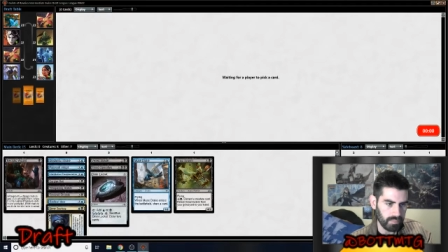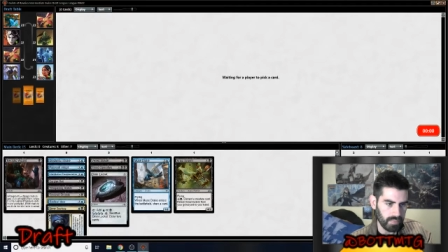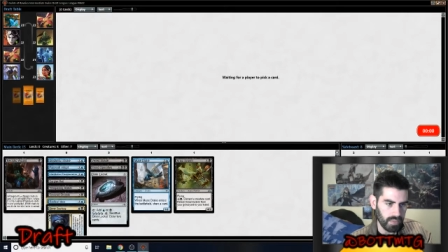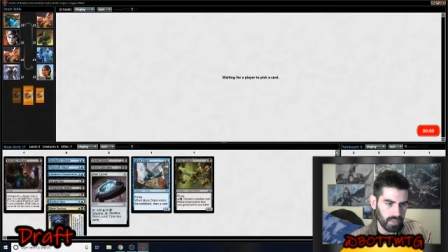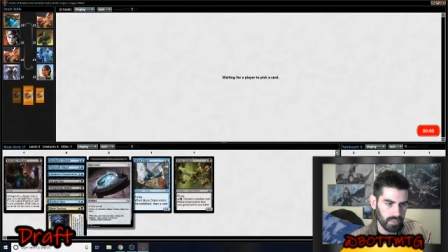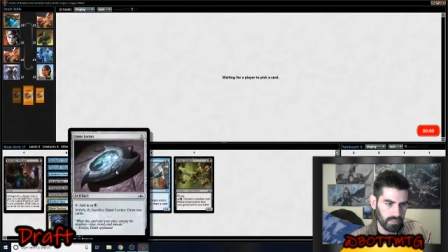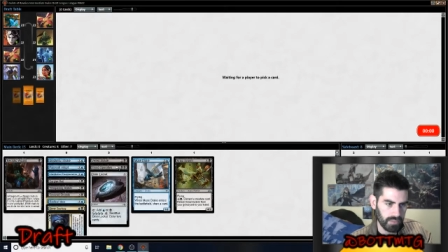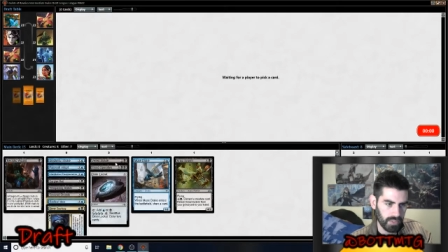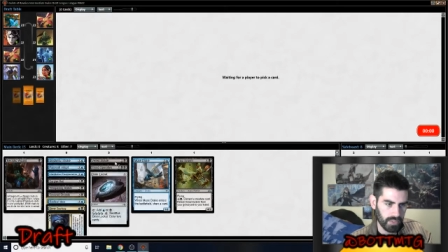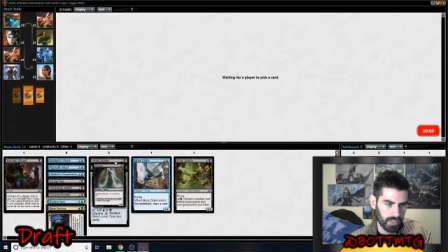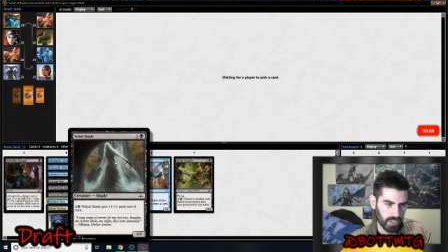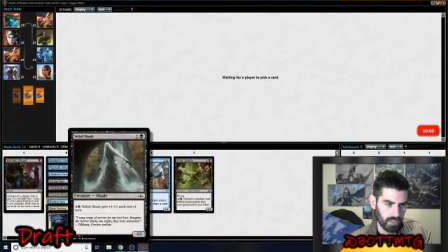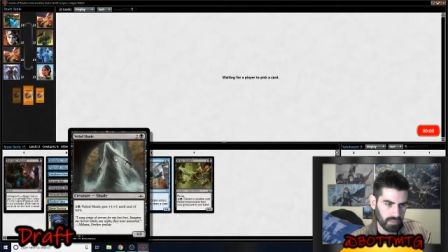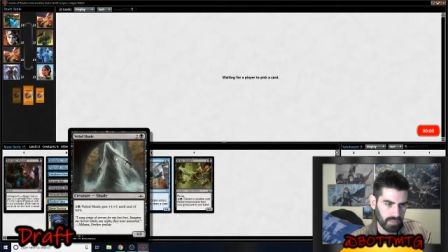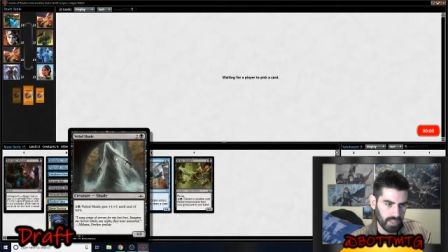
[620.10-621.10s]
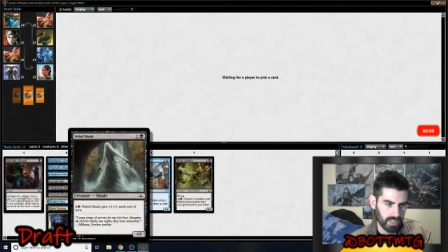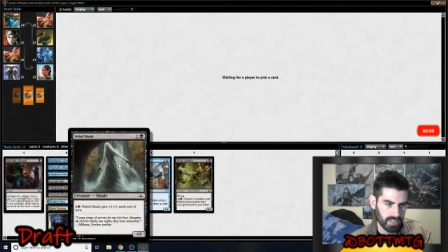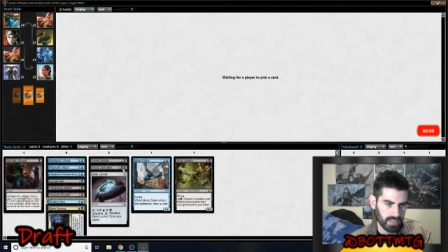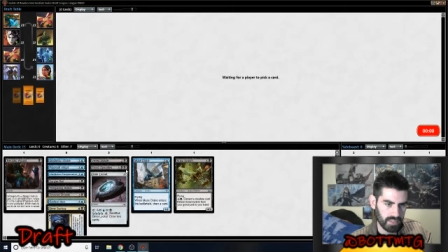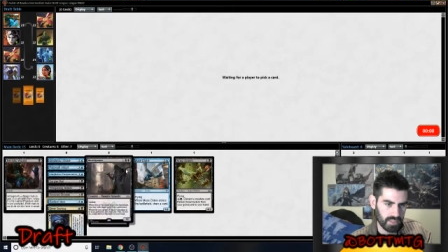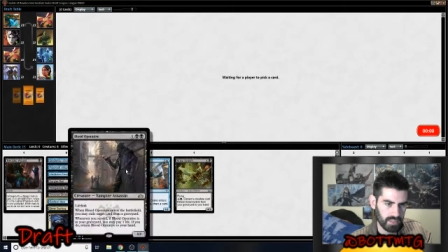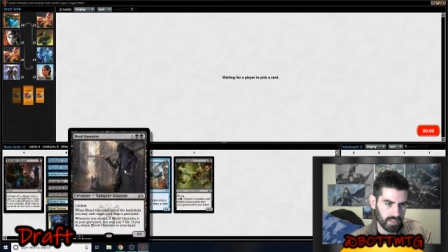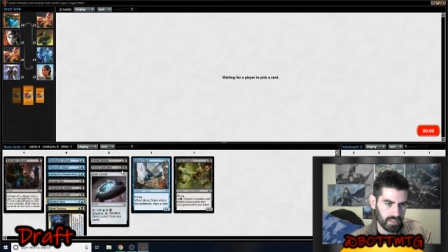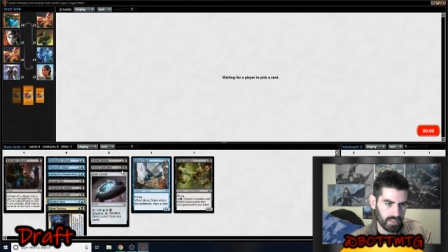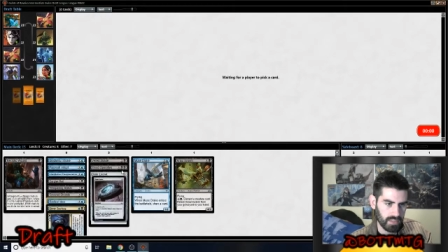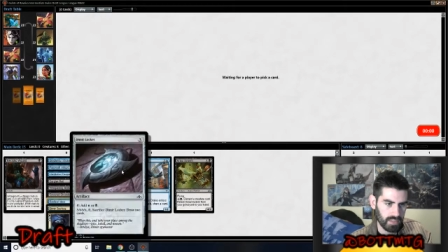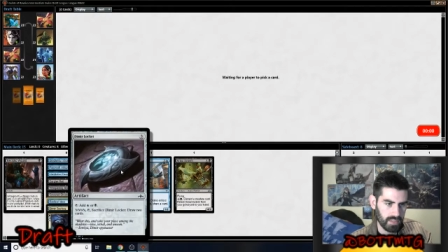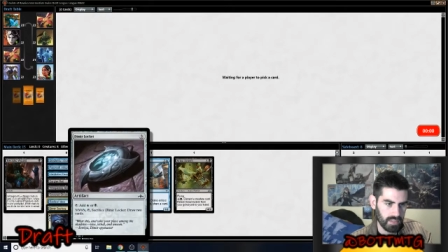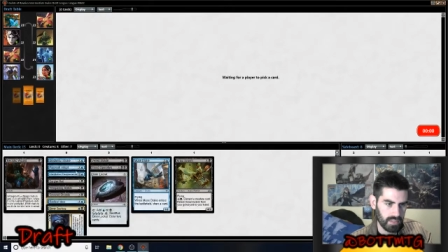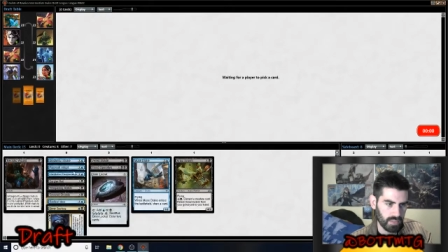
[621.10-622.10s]
fill in the curve nicely.
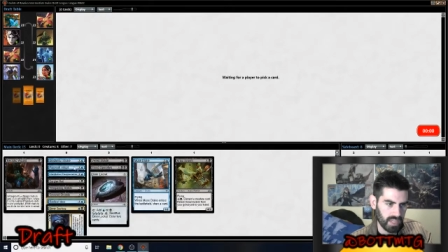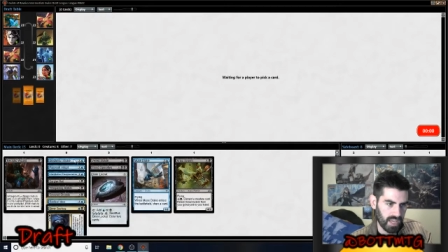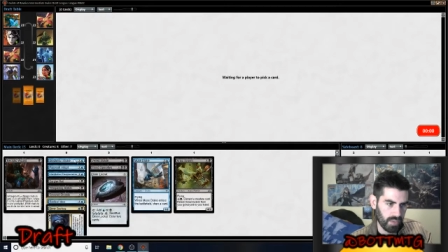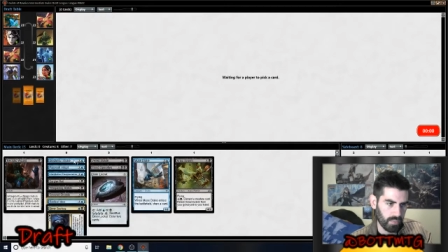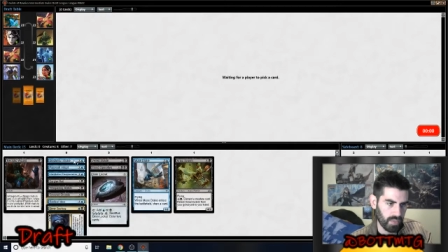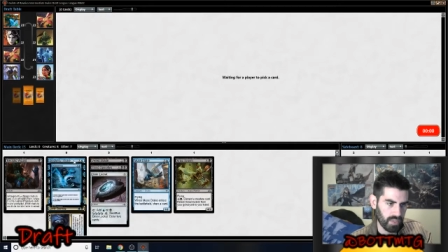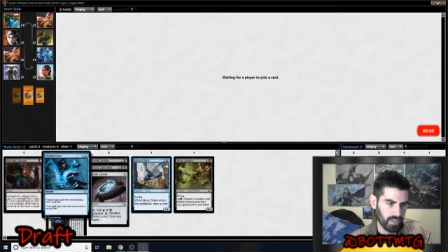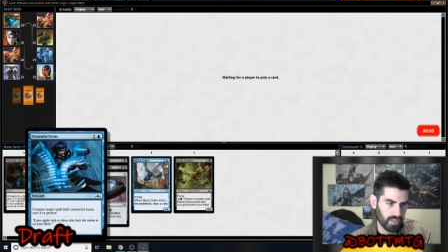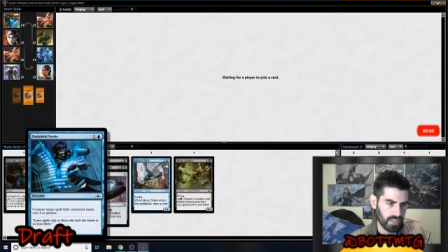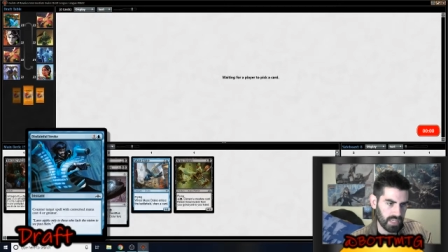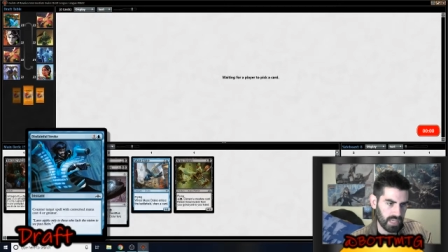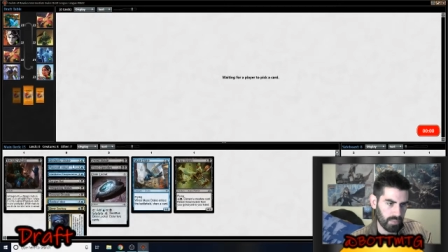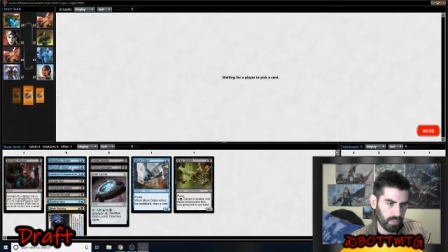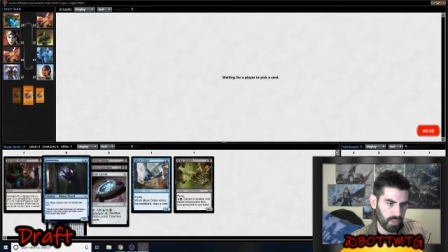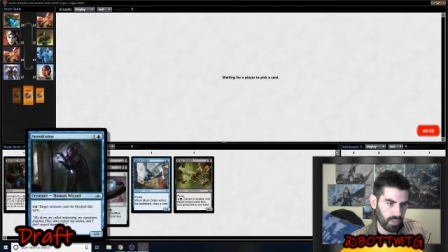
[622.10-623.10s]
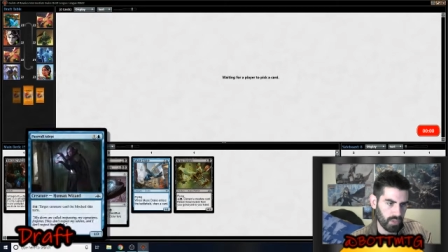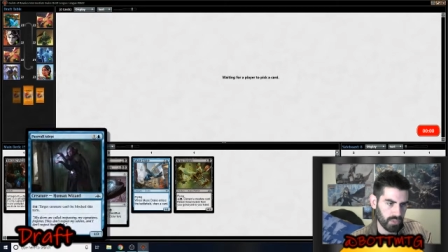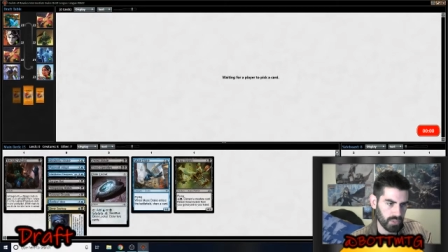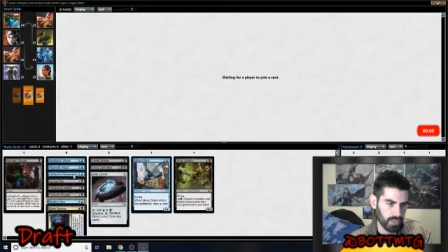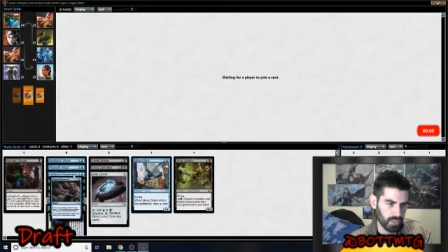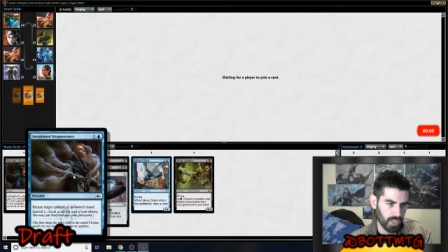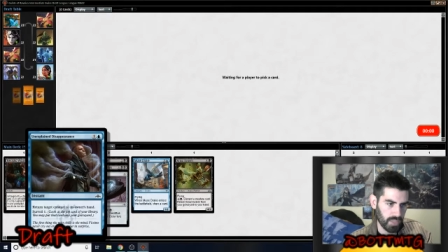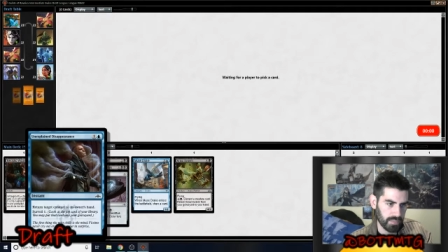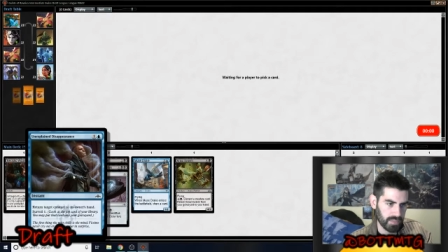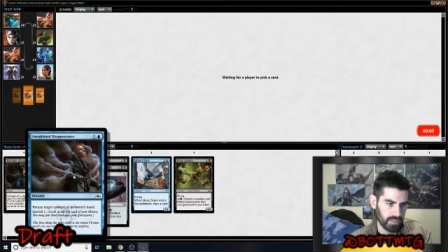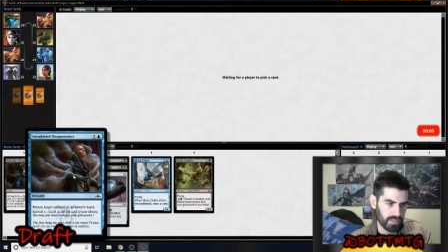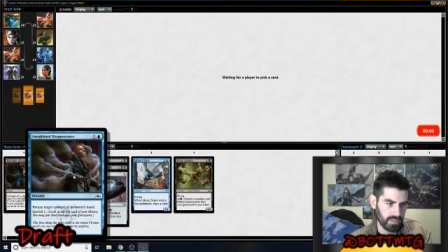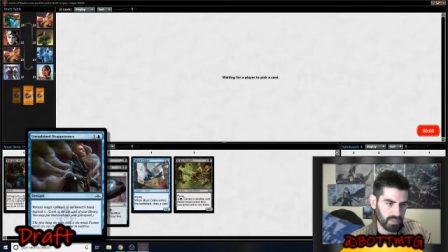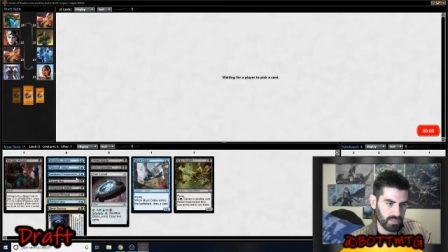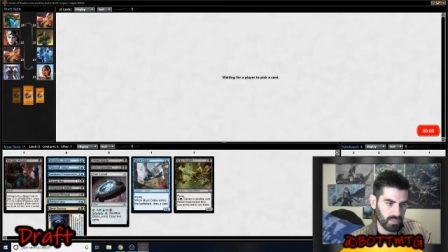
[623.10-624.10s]
You can't win a game with all 2
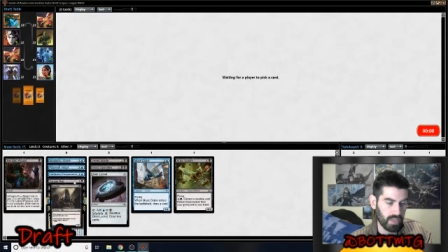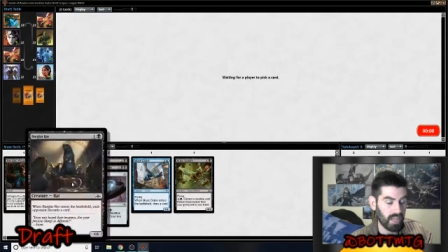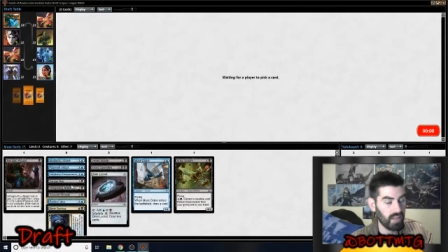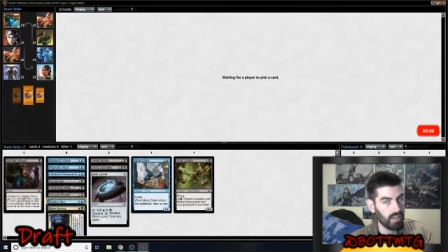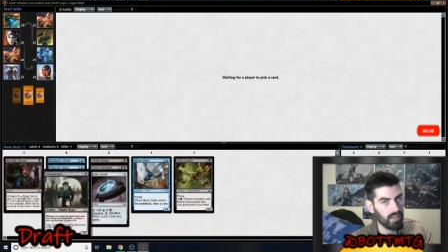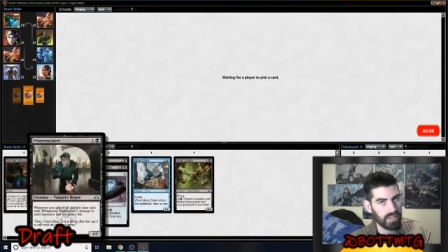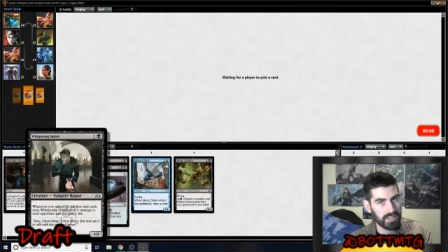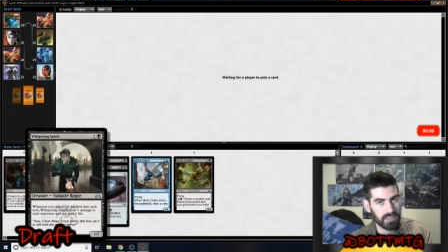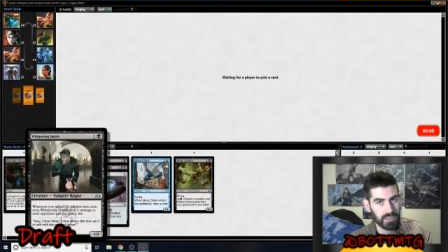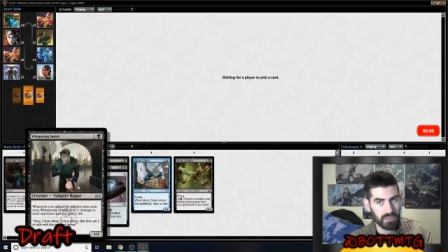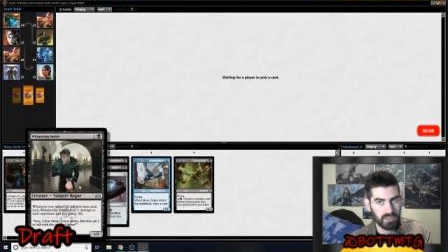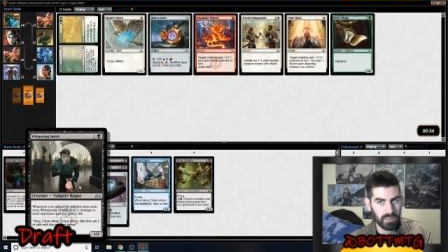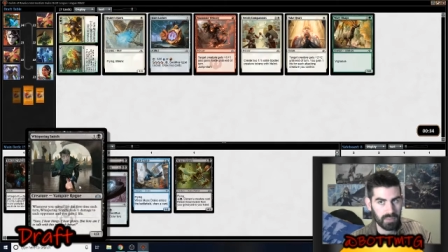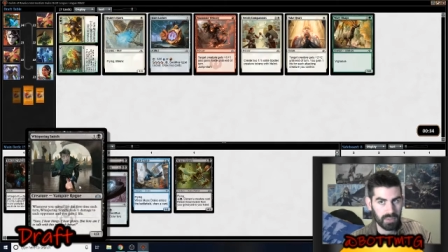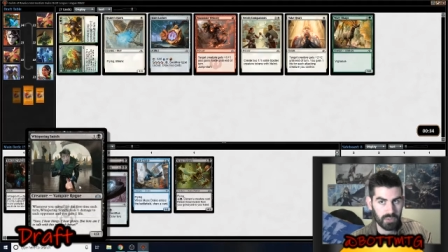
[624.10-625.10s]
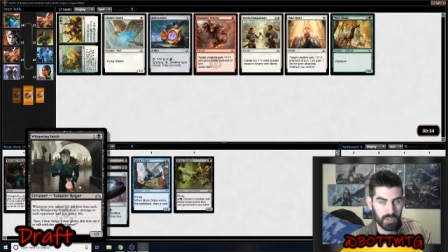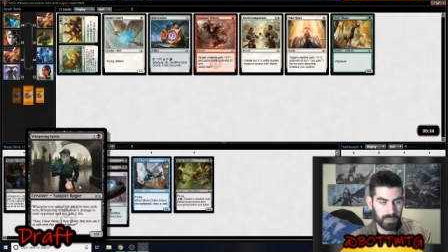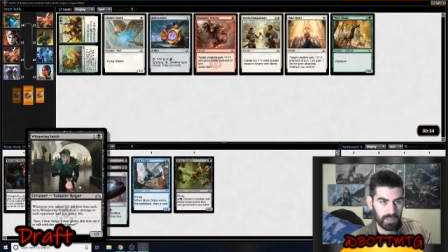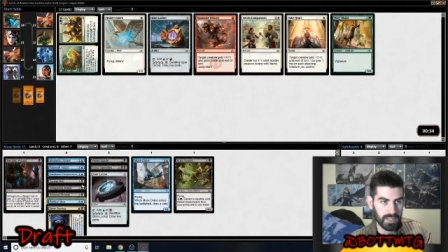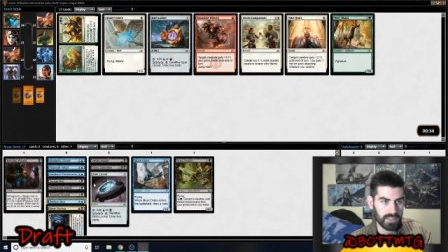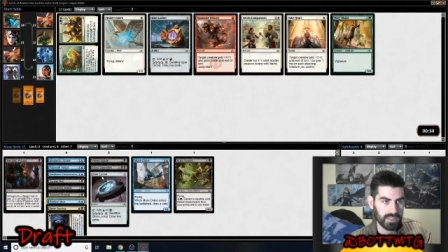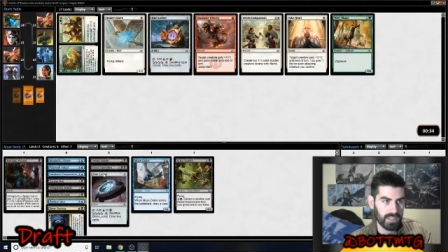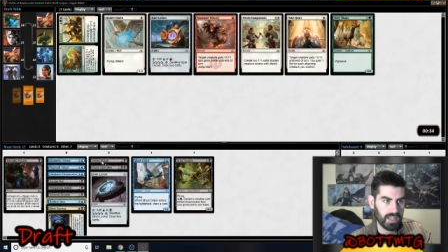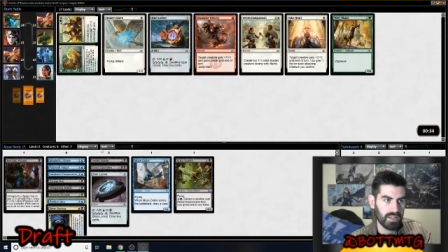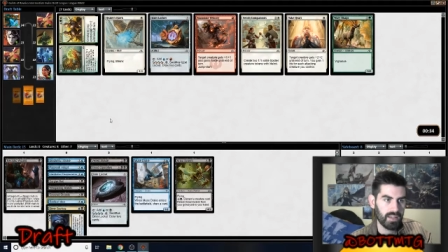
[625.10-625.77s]
drops. Well, unless it's triple Ixalan.